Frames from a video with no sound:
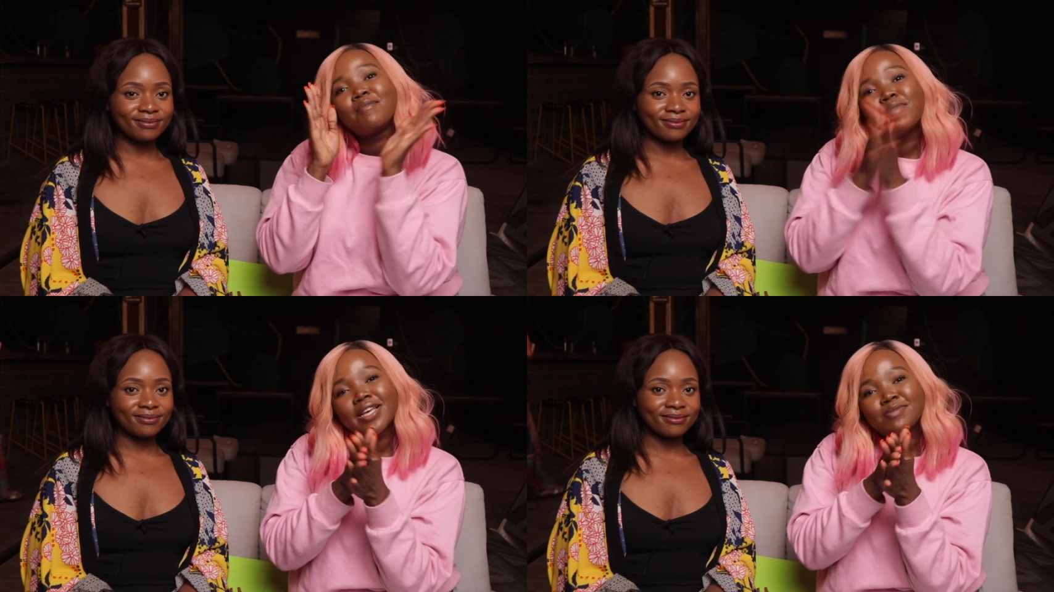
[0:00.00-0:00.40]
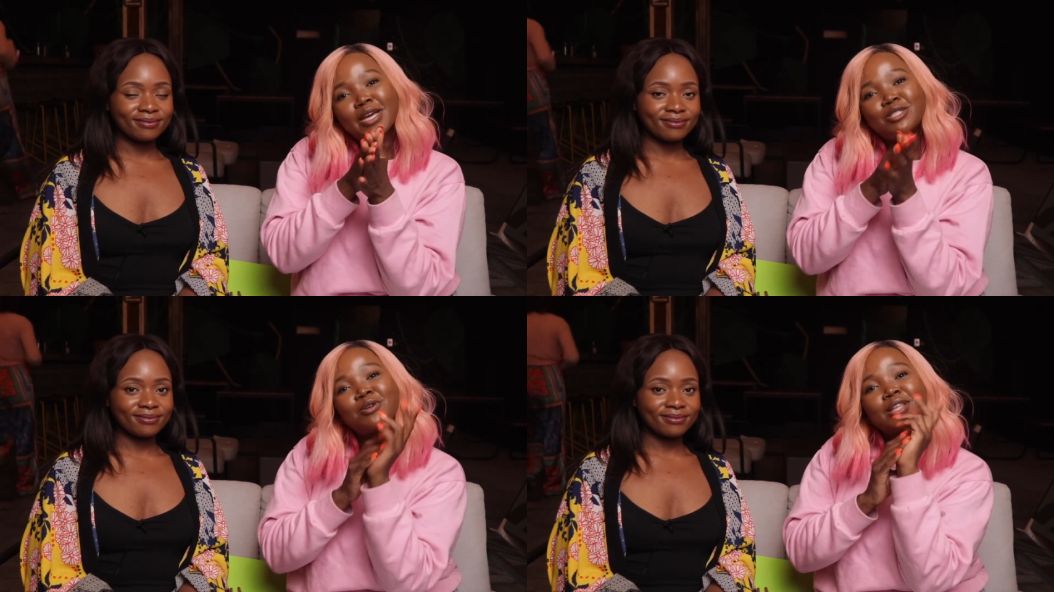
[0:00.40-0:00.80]
Speaker 1: Please
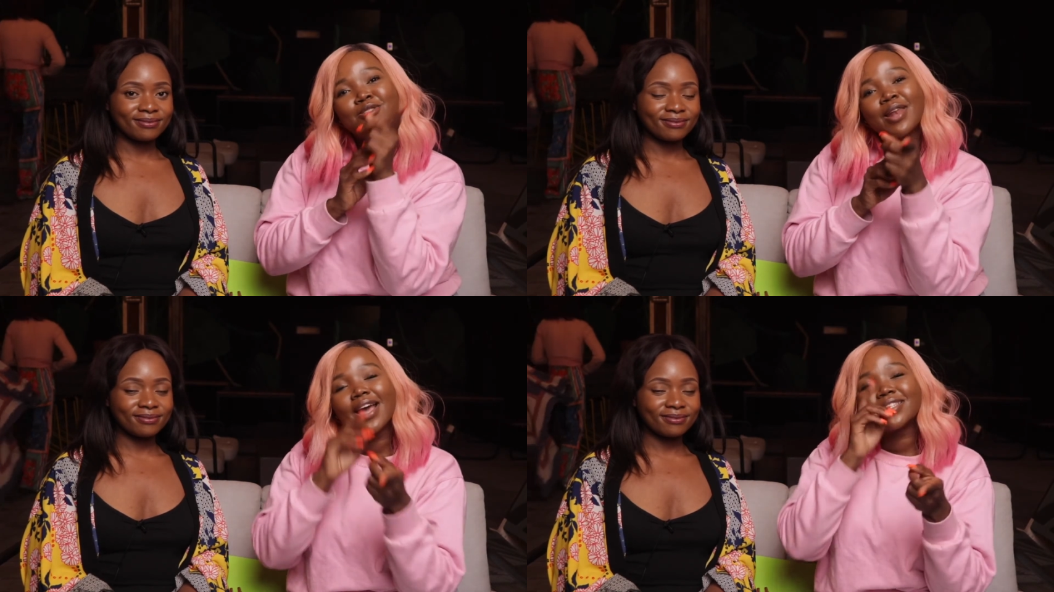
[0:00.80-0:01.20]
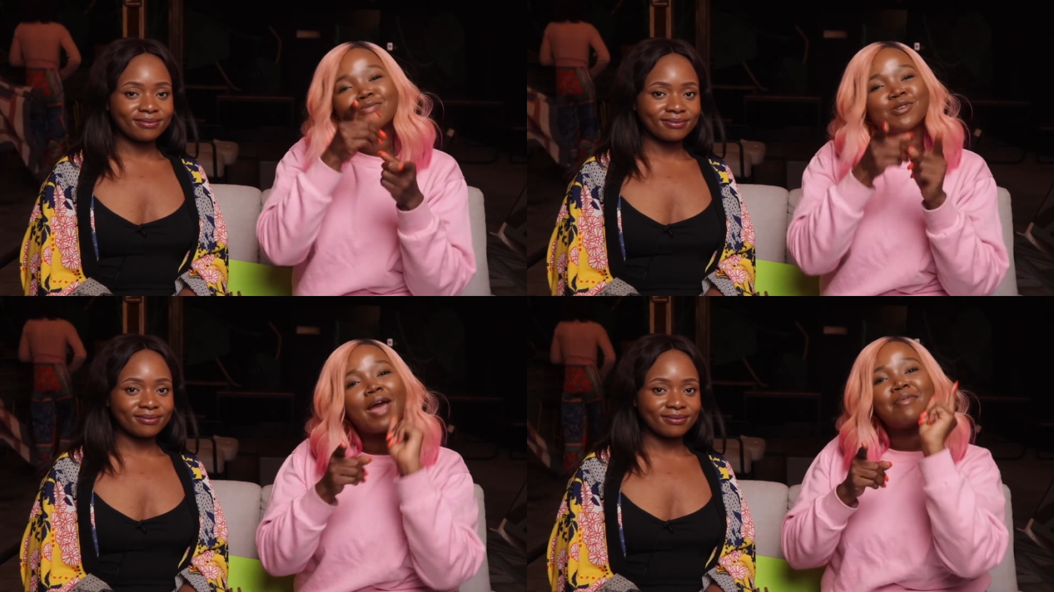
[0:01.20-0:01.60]
make sure that you like,
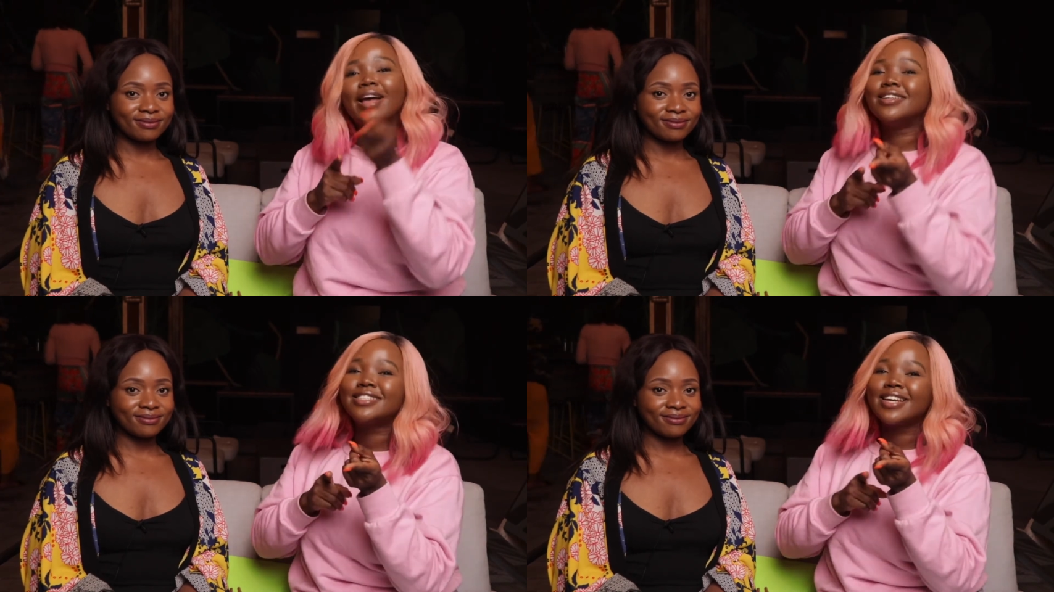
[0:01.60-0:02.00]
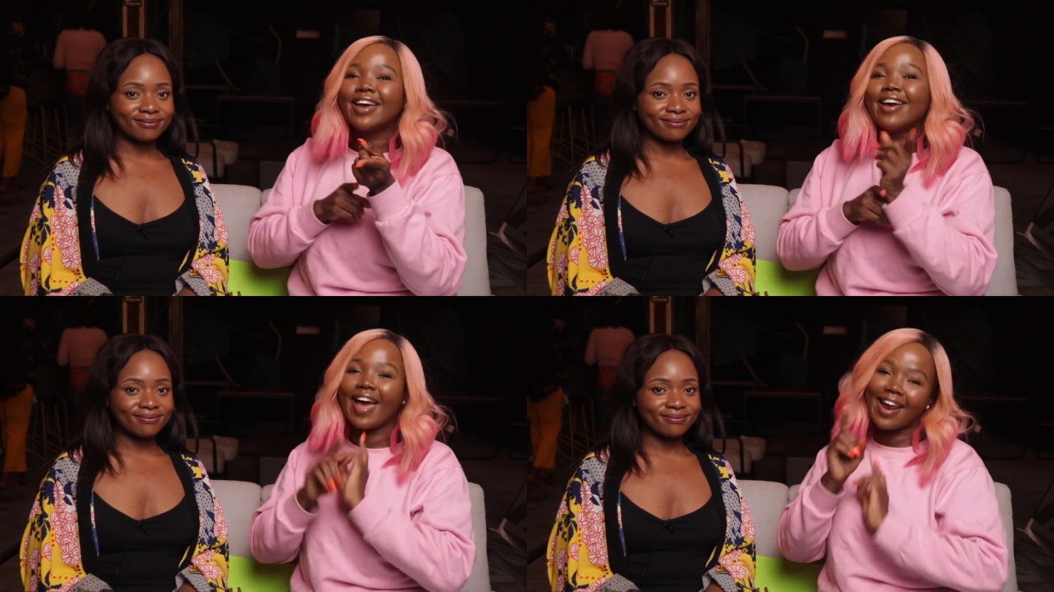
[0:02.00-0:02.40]
subscribe, and
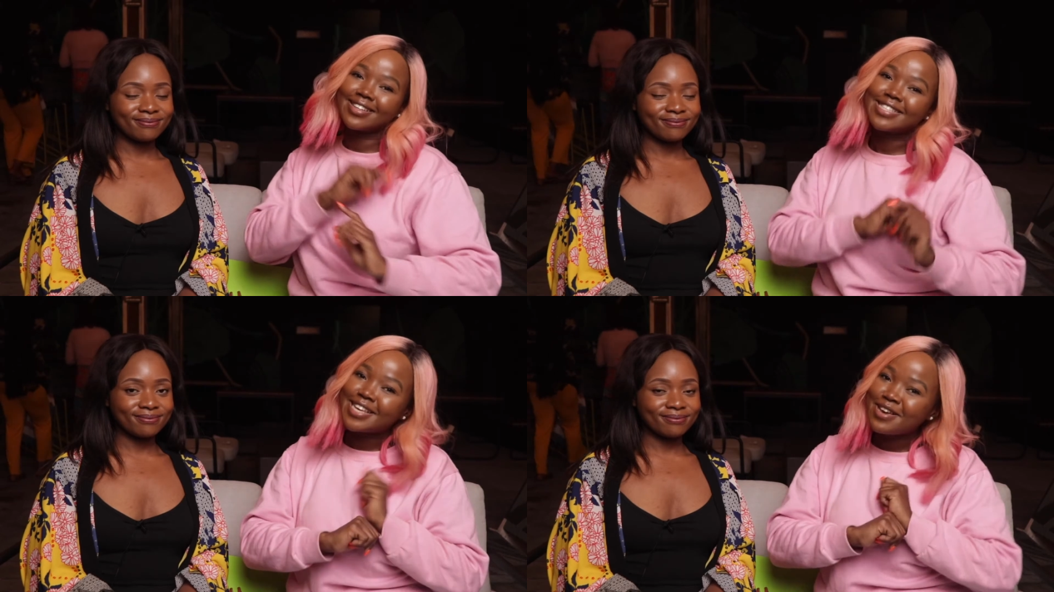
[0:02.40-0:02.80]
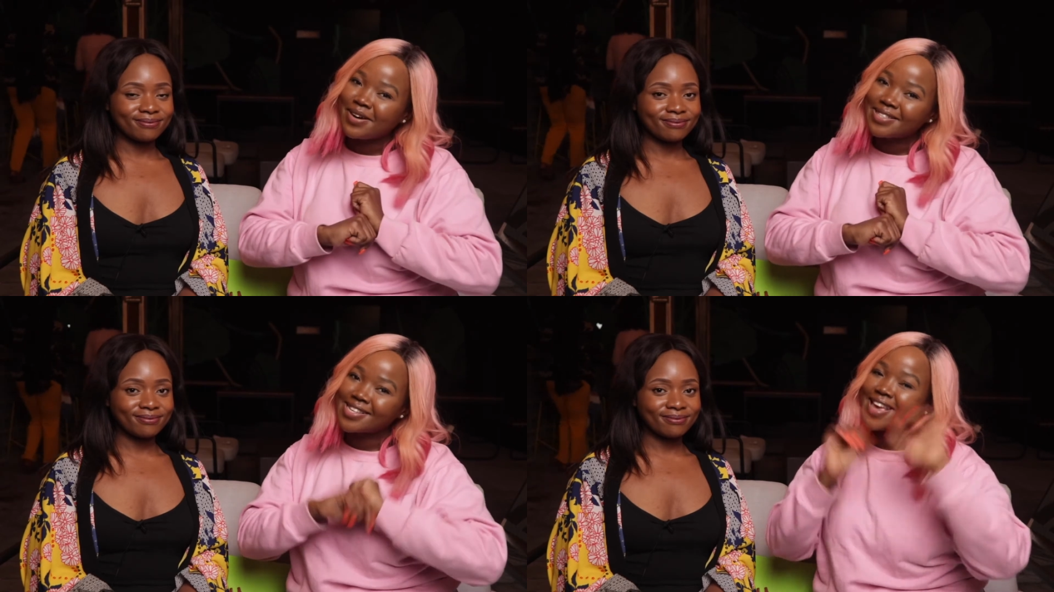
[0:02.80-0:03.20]
share. And I'll see you
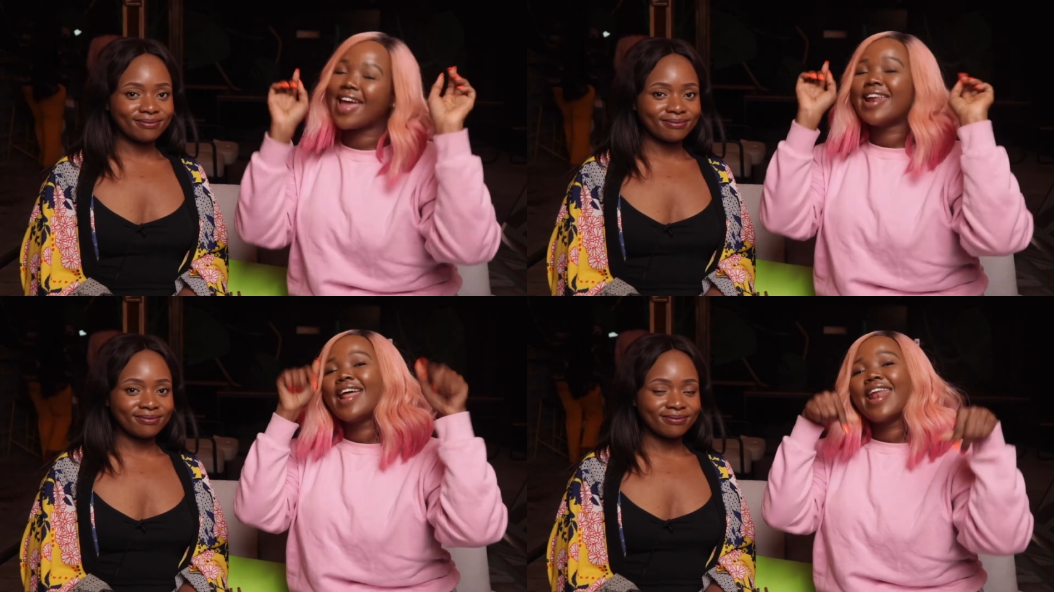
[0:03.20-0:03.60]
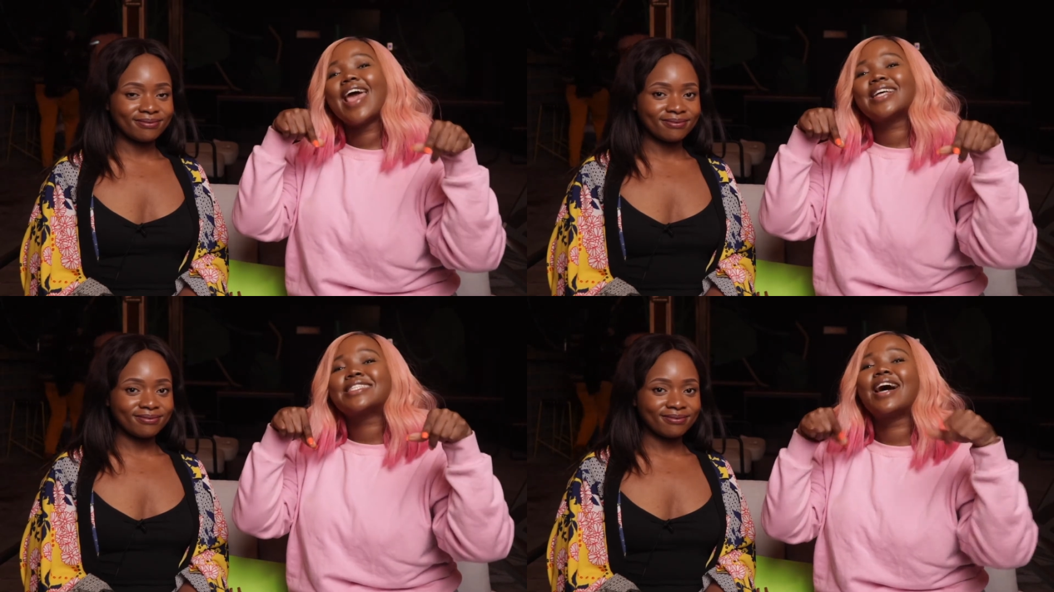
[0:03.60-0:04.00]
once again
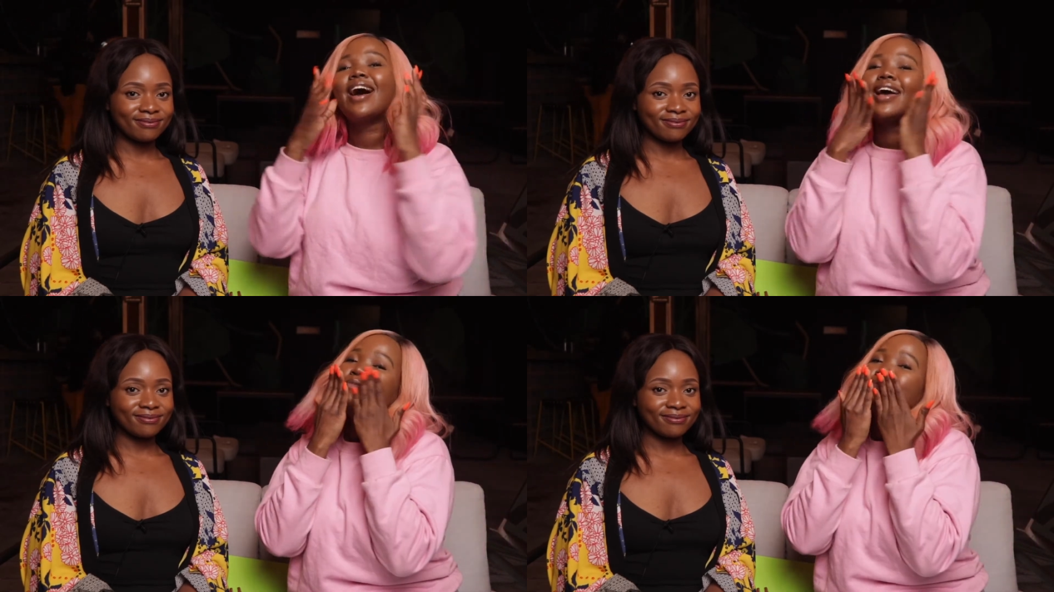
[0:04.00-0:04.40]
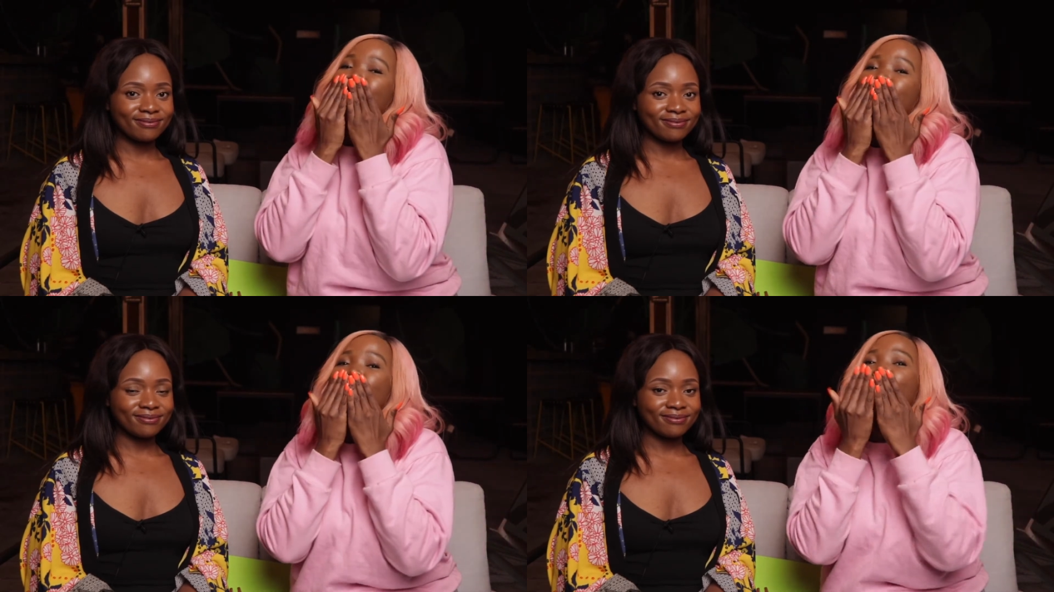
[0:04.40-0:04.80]
next time.
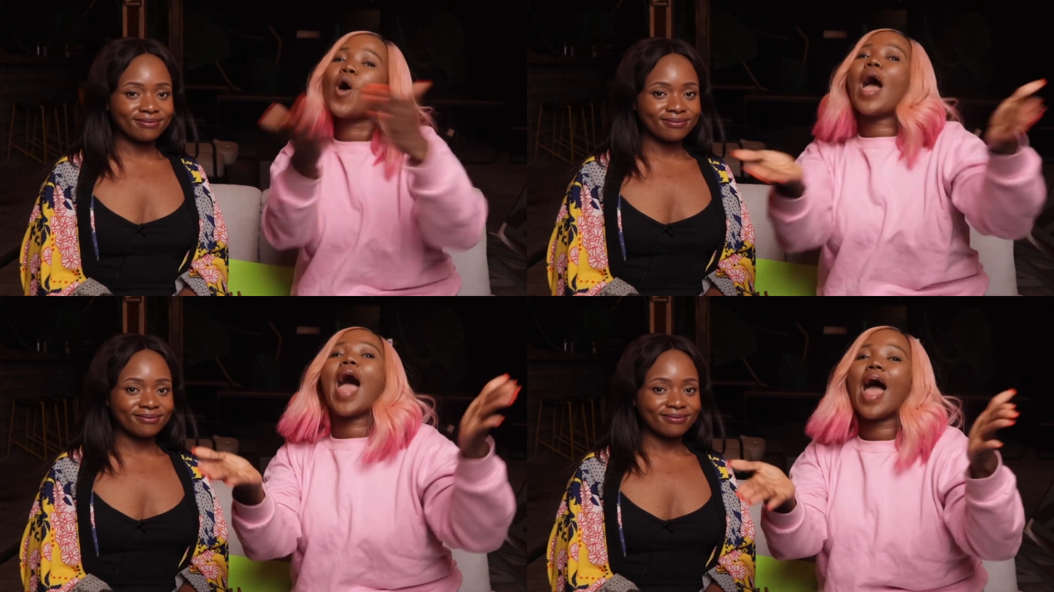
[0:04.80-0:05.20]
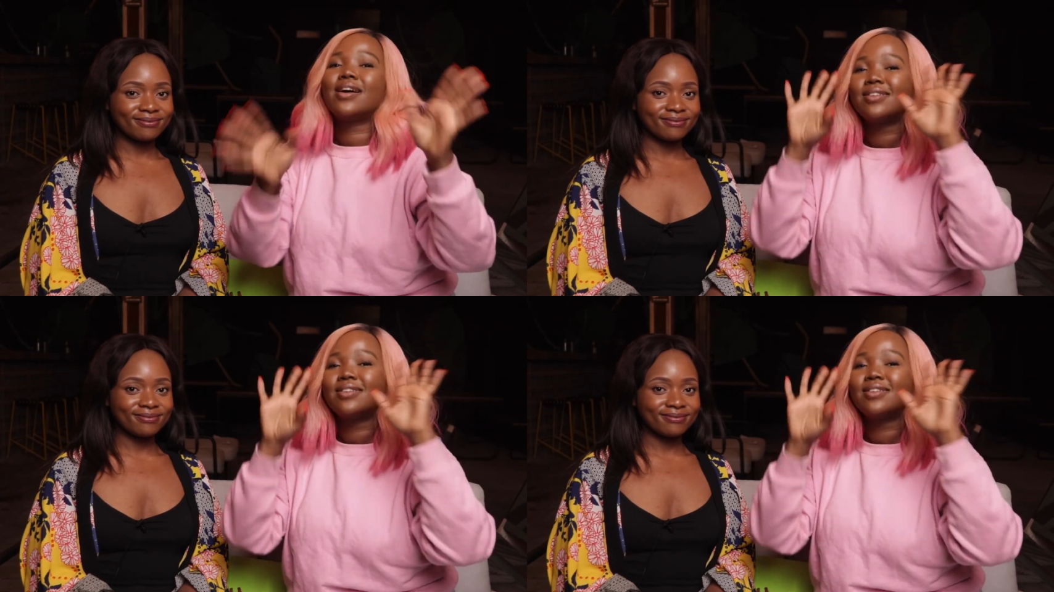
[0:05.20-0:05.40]
Mwah!